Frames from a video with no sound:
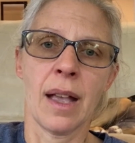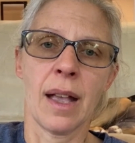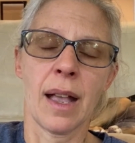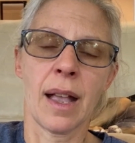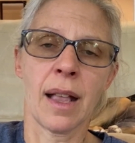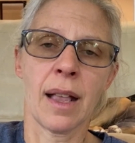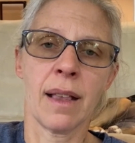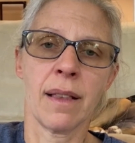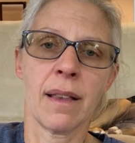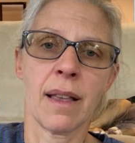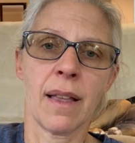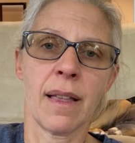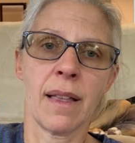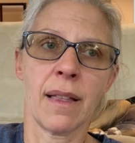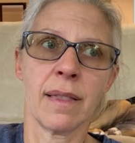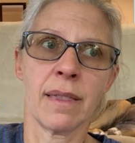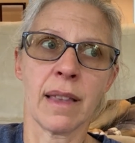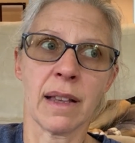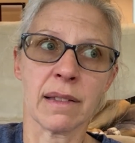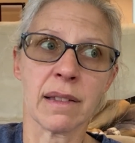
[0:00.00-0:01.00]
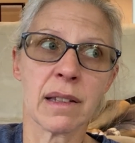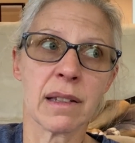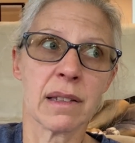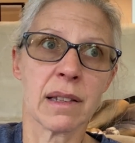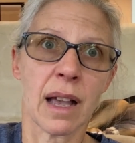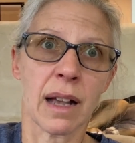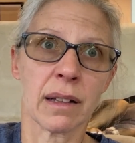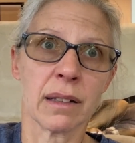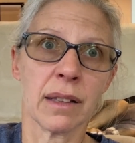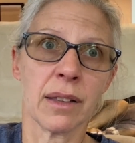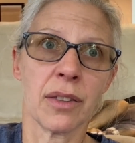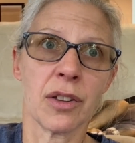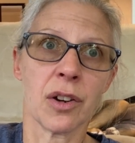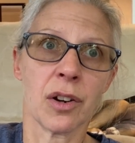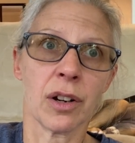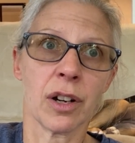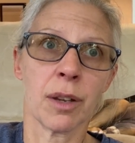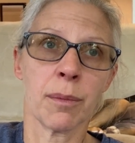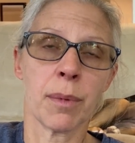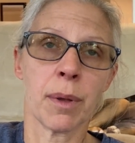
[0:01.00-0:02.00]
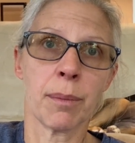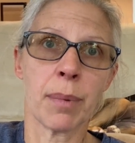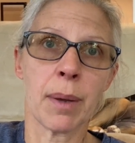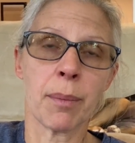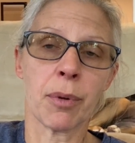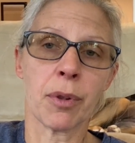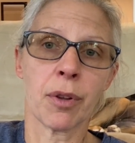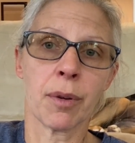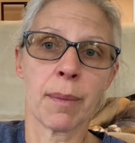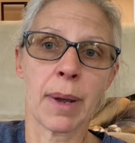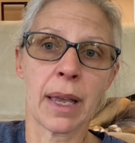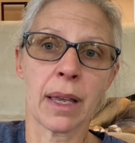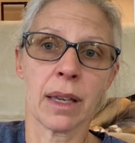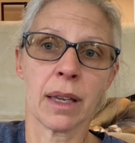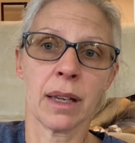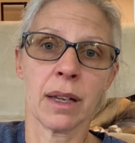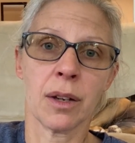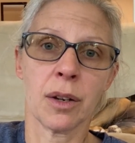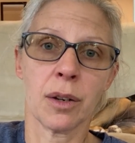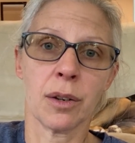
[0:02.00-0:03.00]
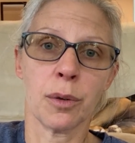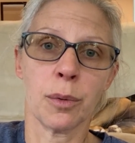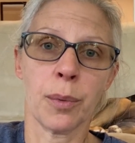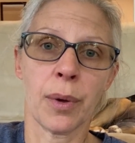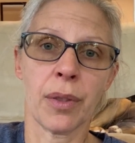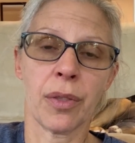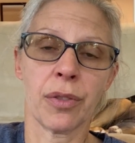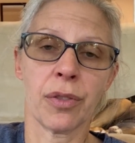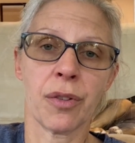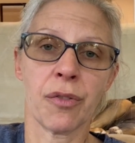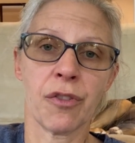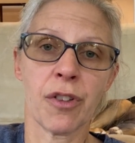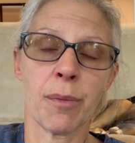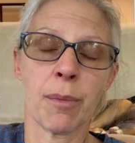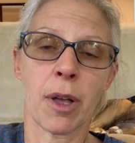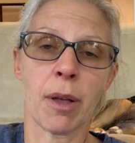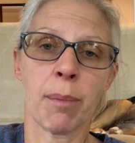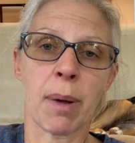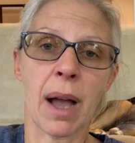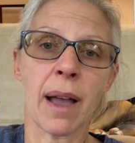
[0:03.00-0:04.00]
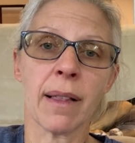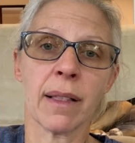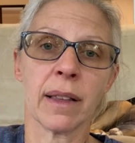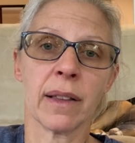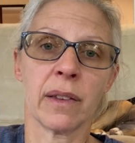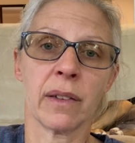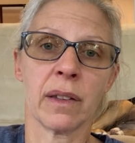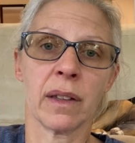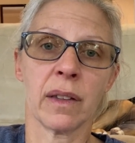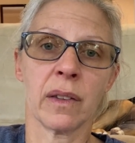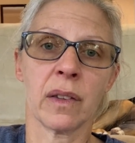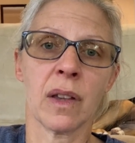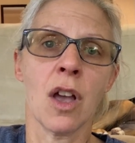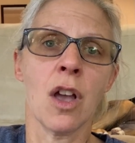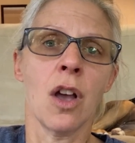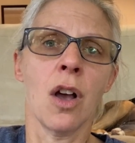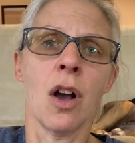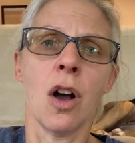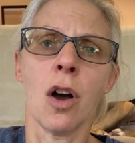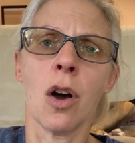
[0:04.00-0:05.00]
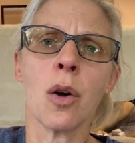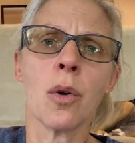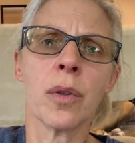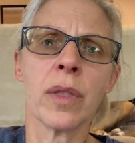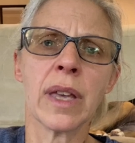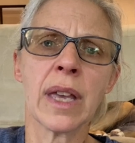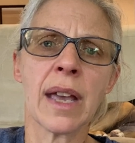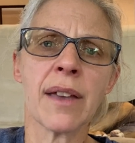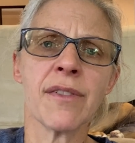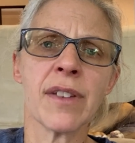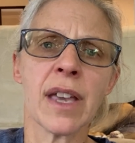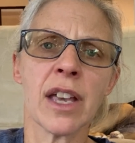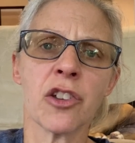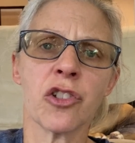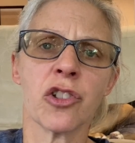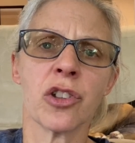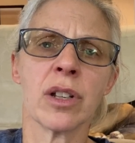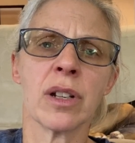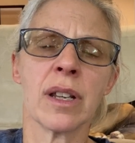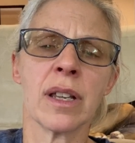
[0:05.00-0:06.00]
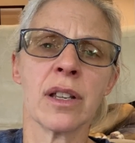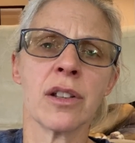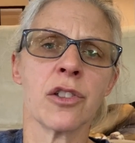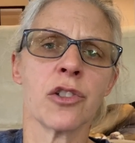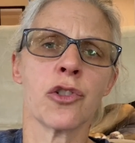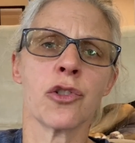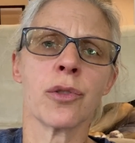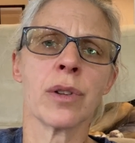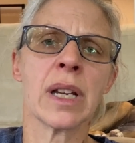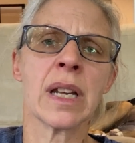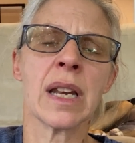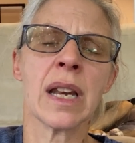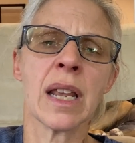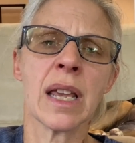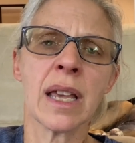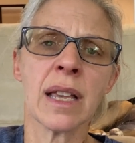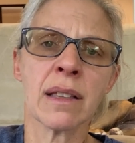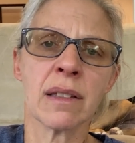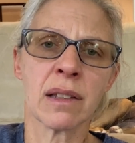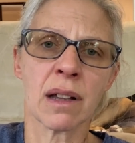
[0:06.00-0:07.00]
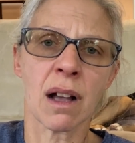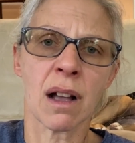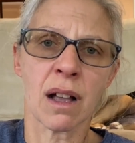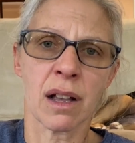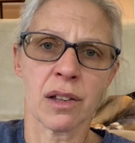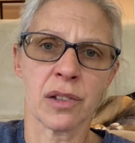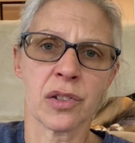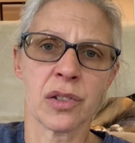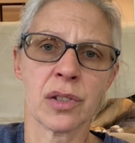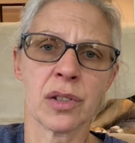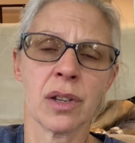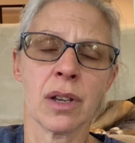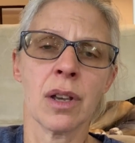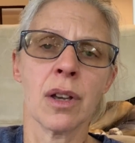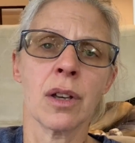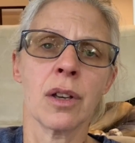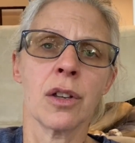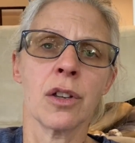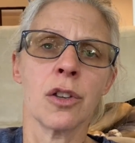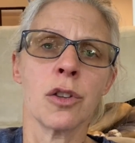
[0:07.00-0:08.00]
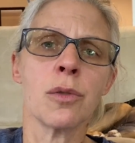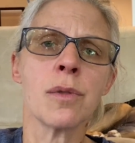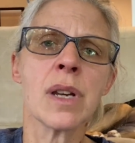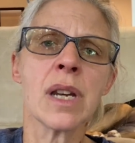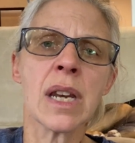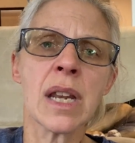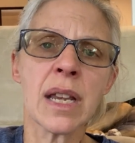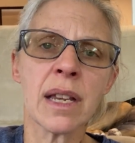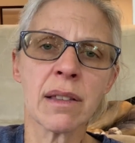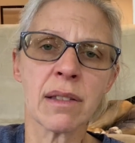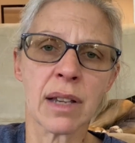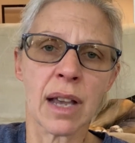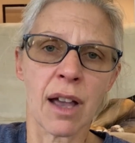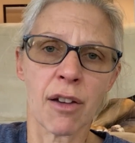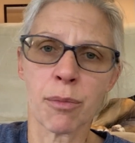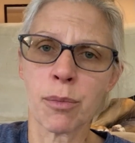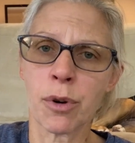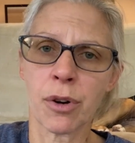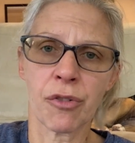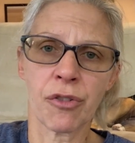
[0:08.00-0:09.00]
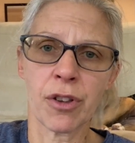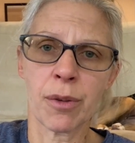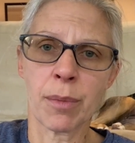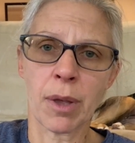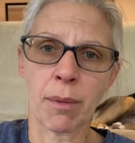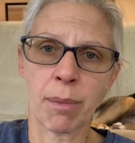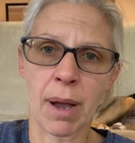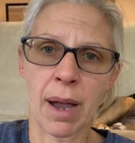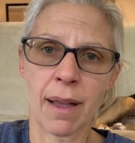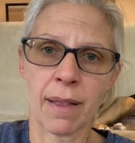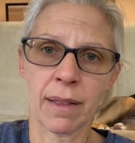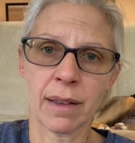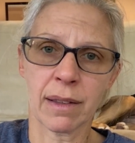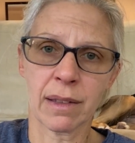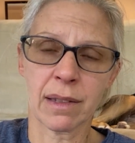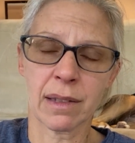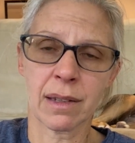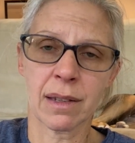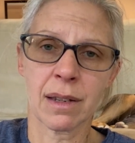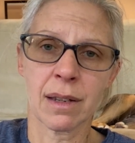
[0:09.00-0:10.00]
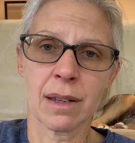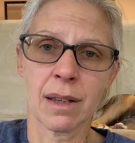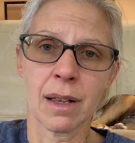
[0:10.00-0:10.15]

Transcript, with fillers: And that's exactly the argument people are making with the female pilots is, oh, the aviation industry needs us. You need to have more female pilots.